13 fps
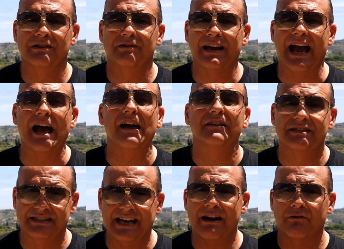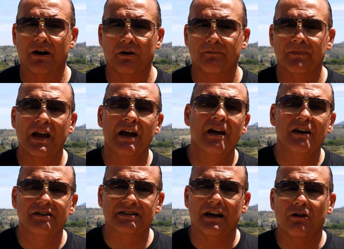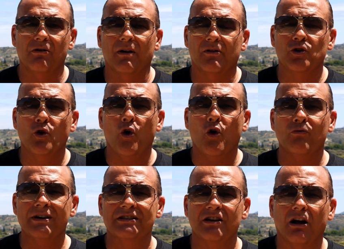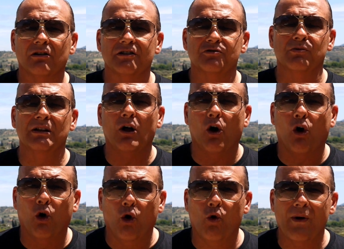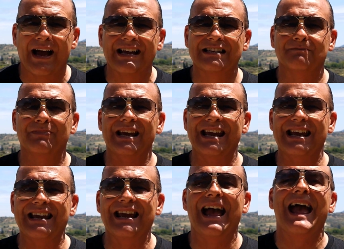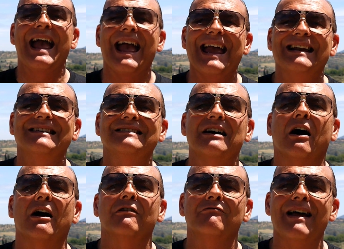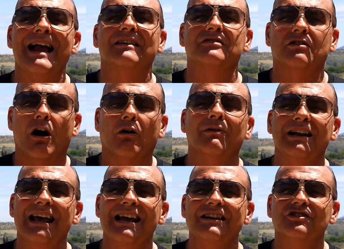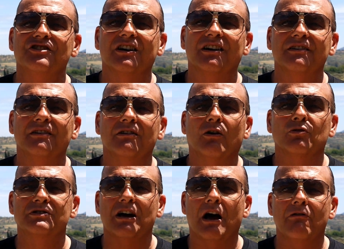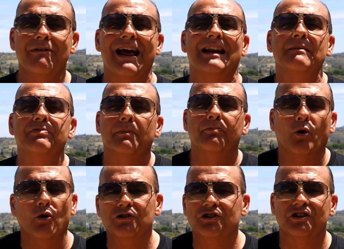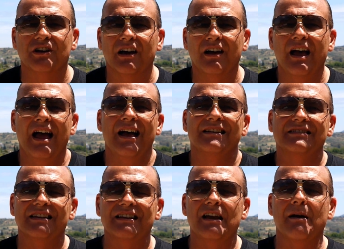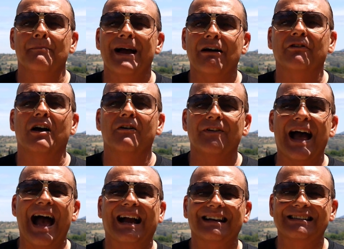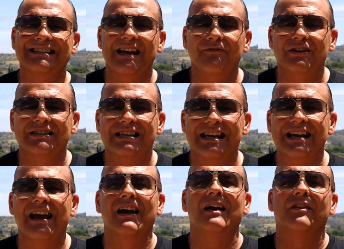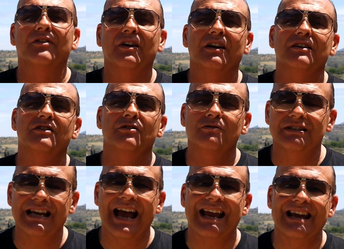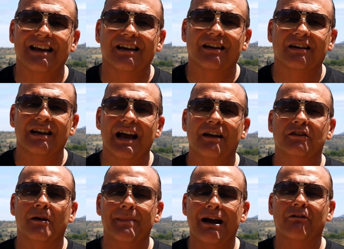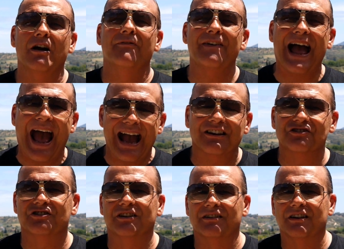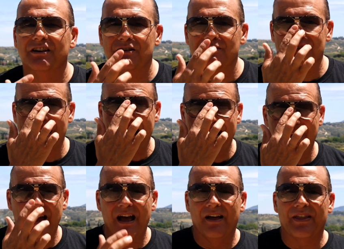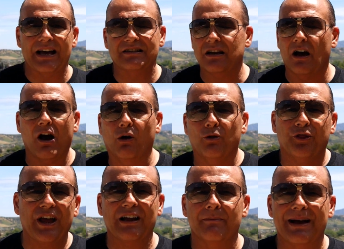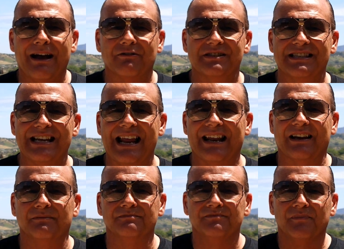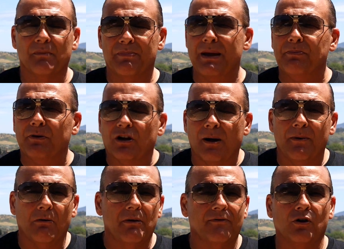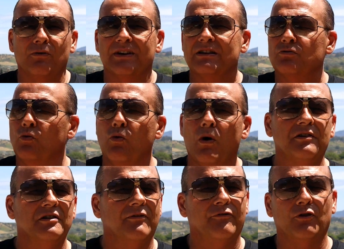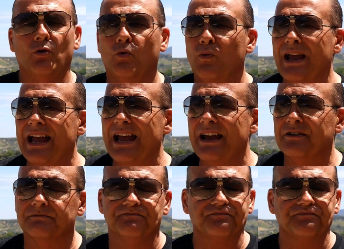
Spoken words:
you get? Zero. So your results will always be in direct correlation or directly proportionate to the amount of activity that you take, the amount of action you take. That's the whole thing about selling. People come up with all these wonderful, weird,